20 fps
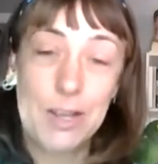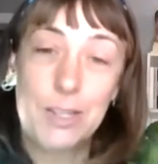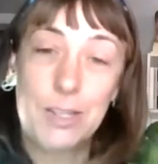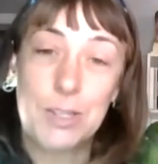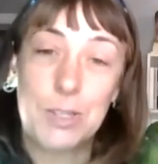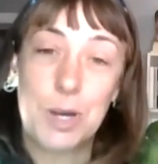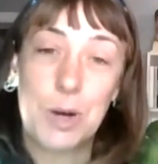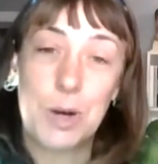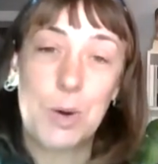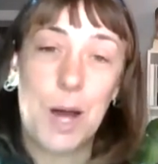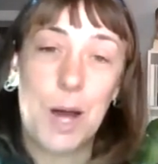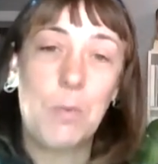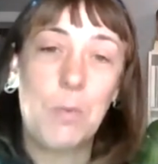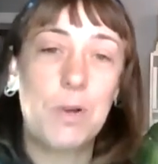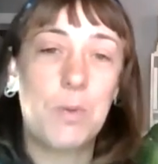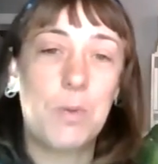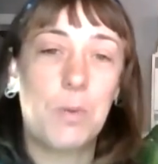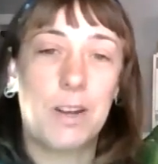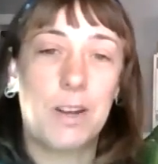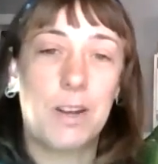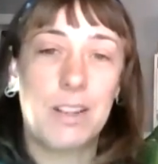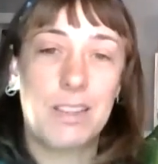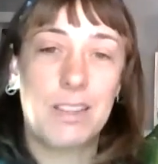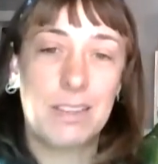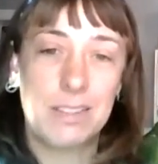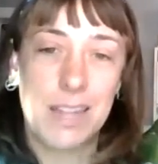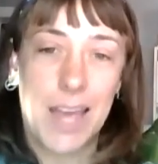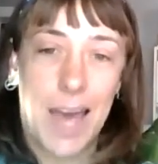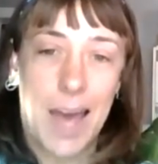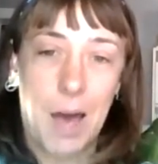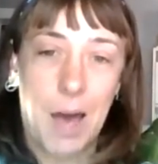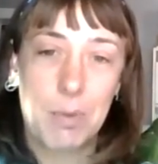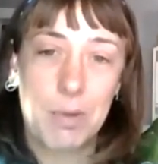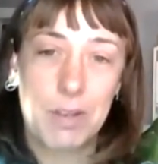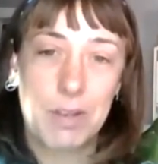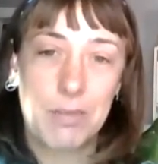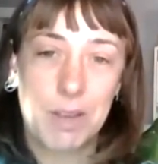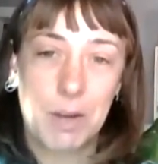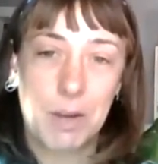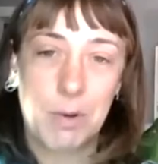So I wouldn't want anything to happen
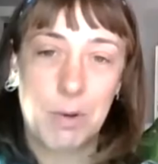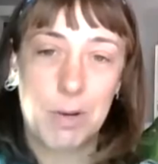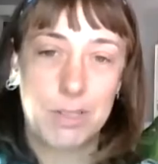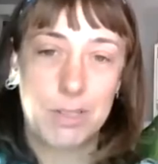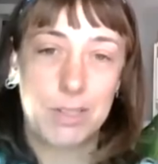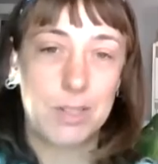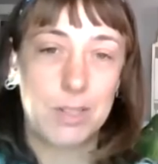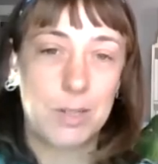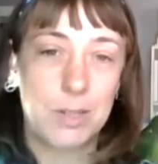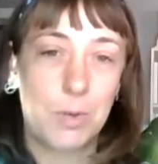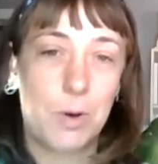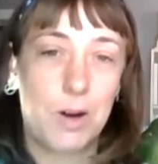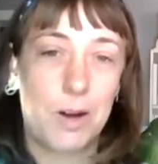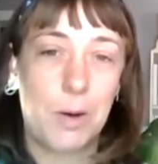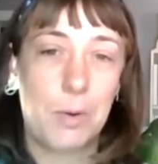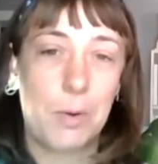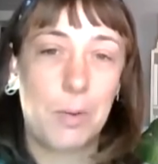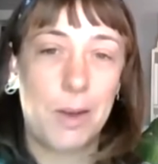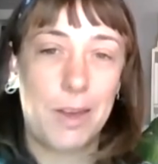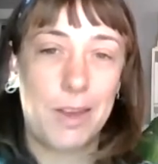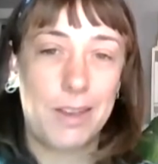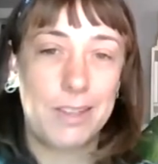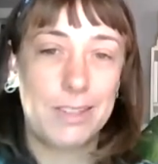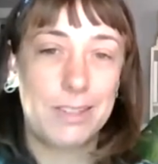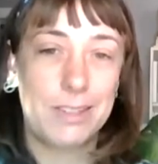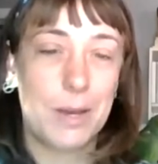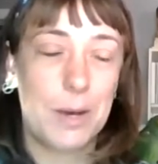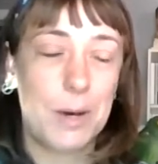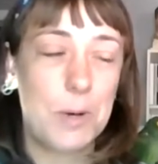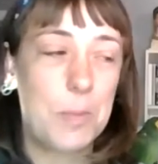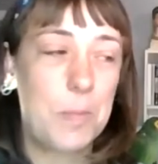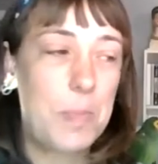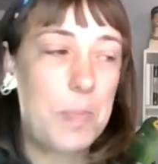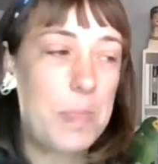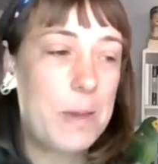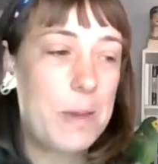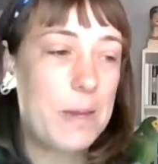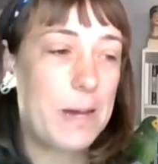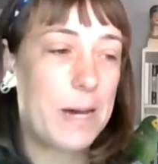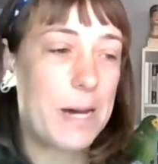if I were to walk away. So
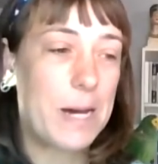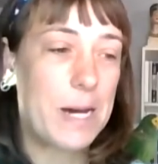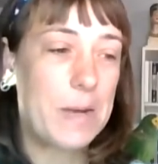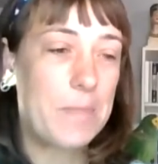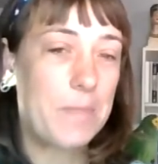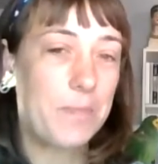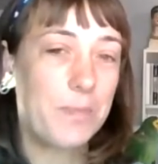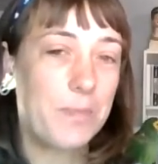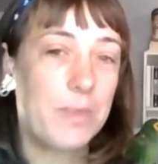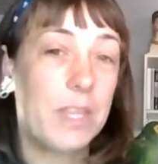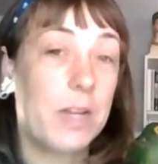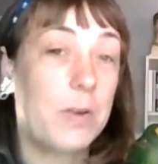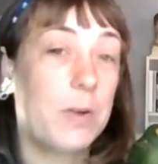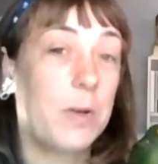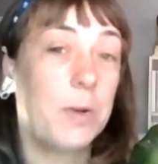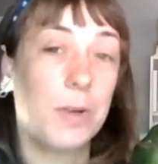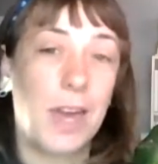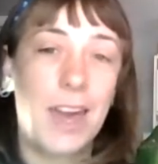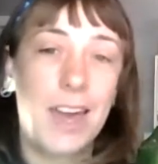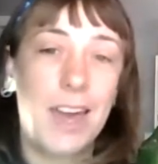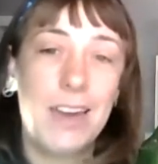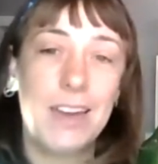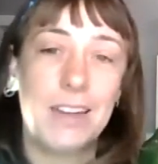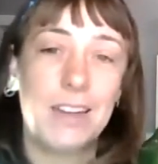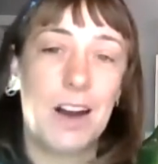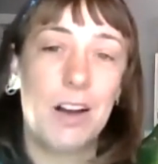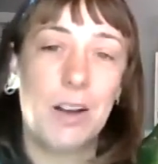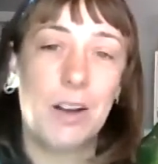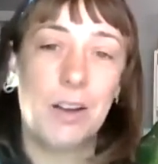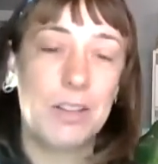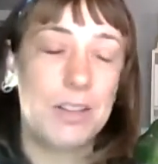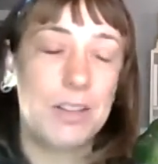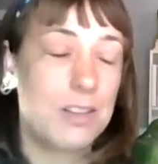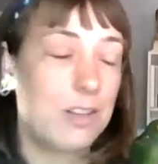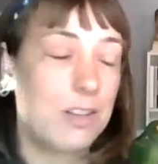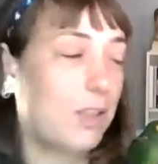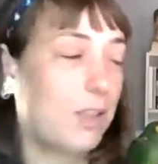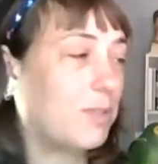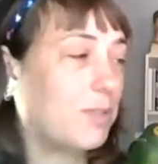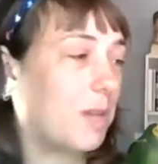they're okay in
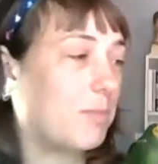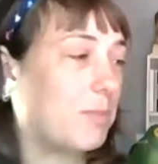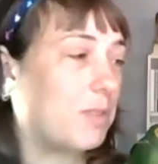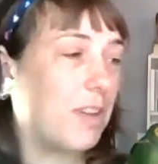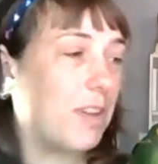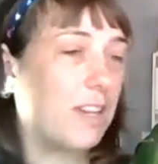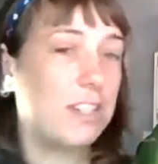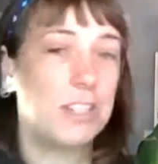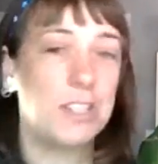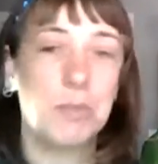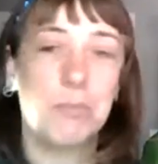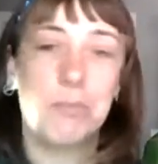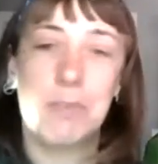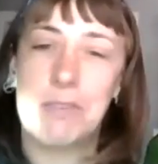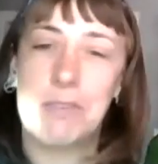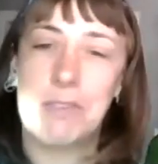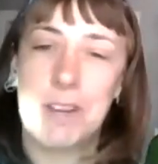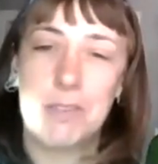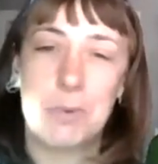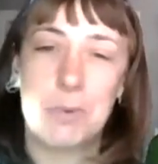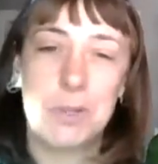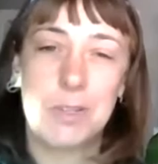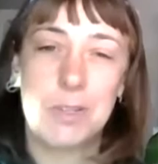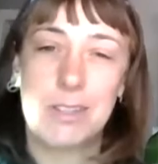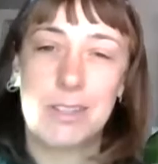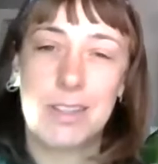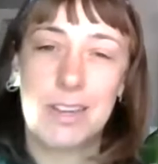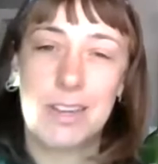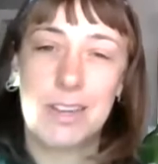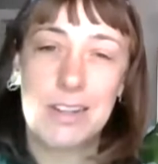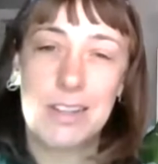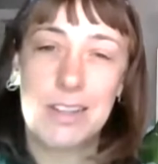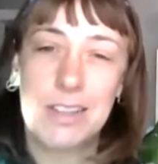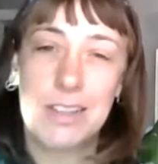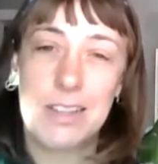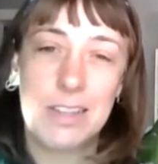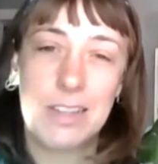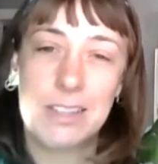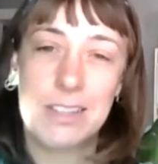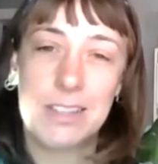close observation. They've never really done
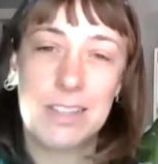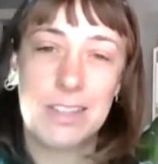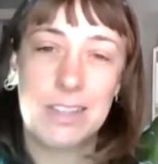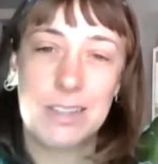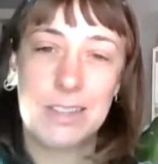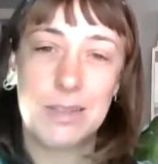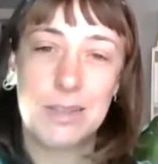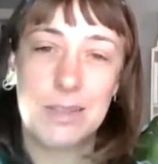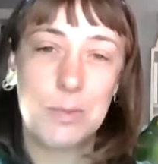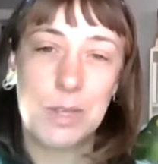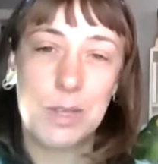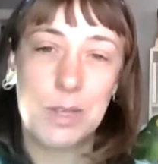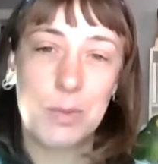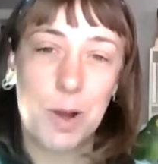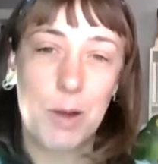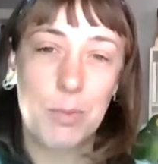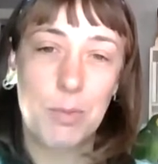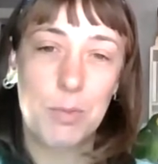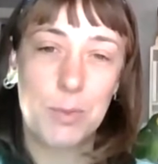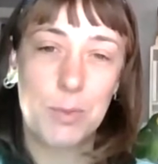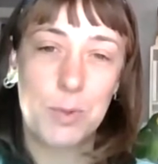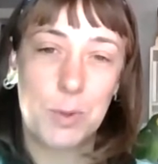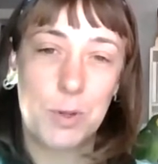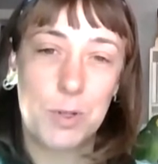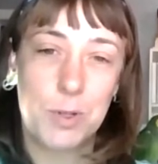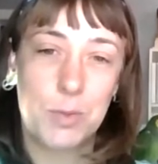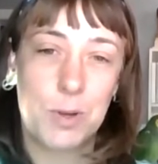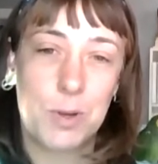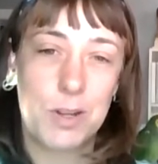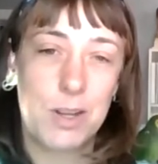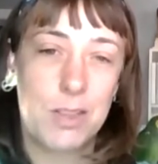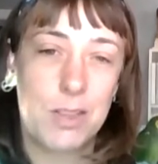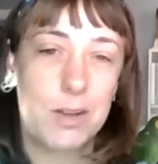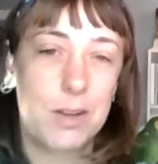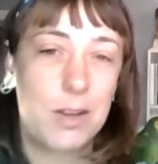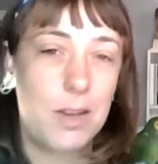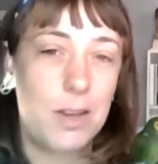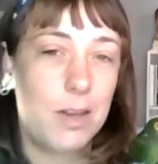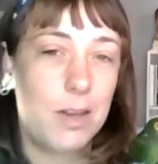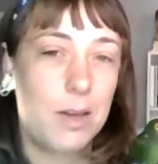anything to be a problem towards one another,
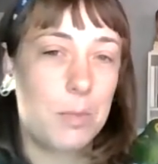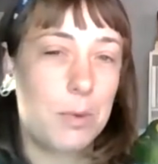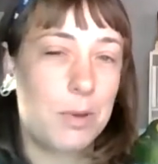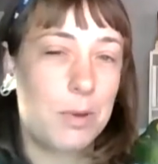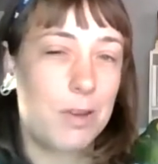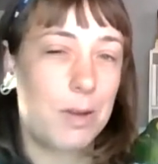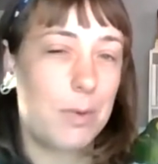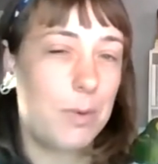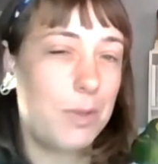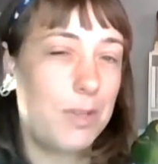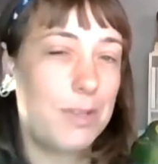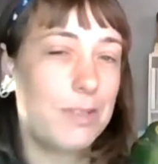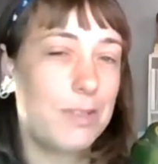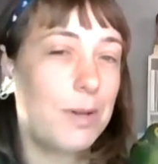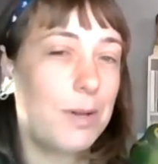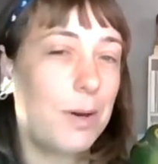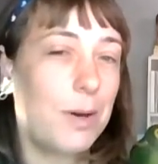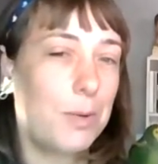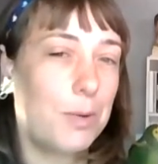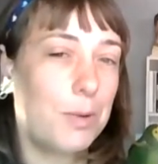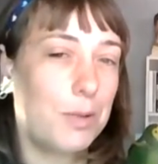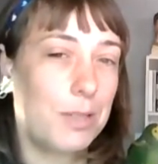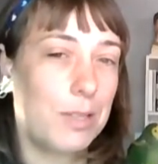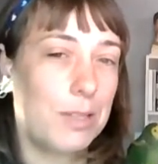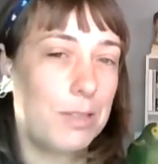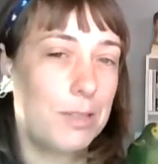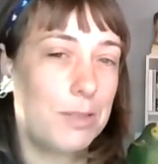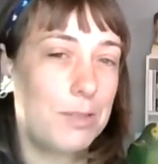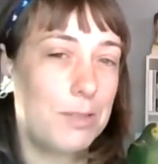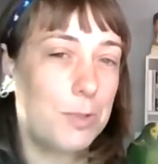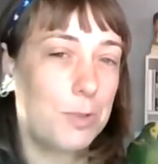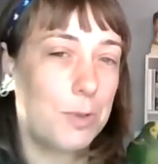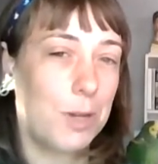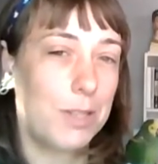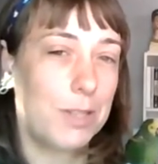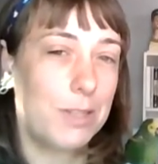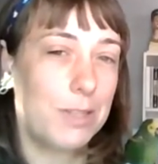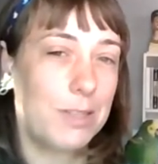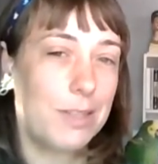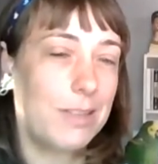but I wouldn't totally
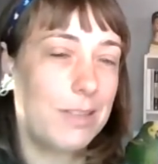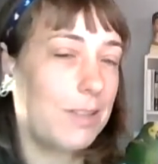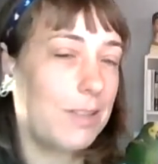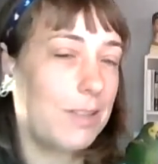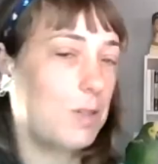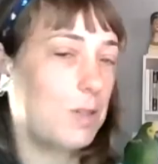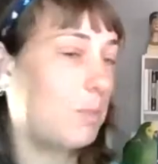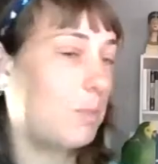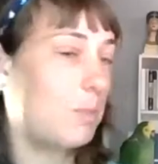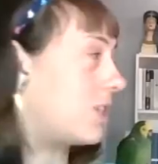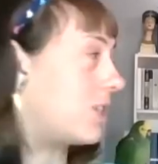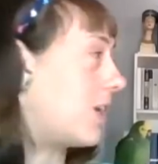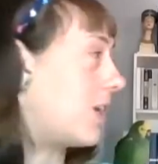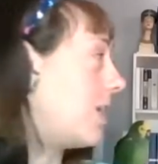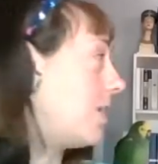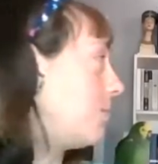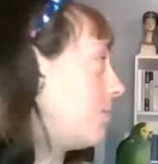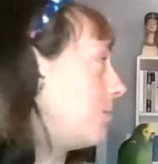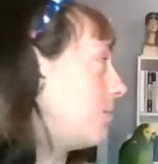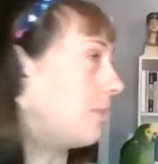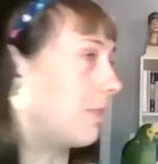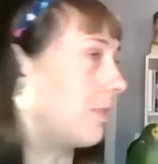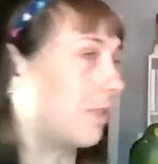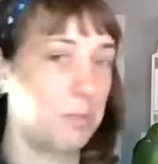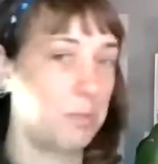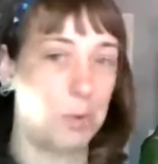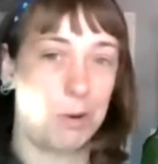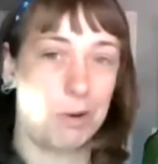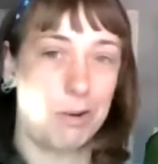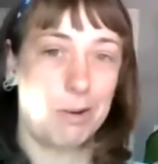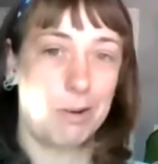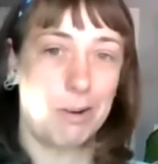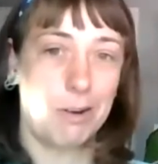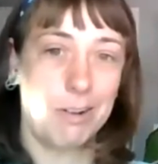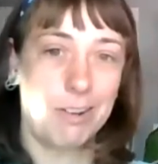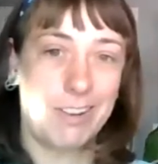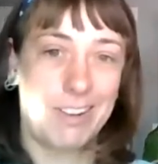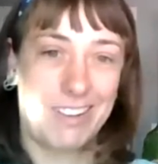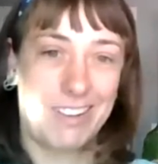trust it. Not so much him, a little more her.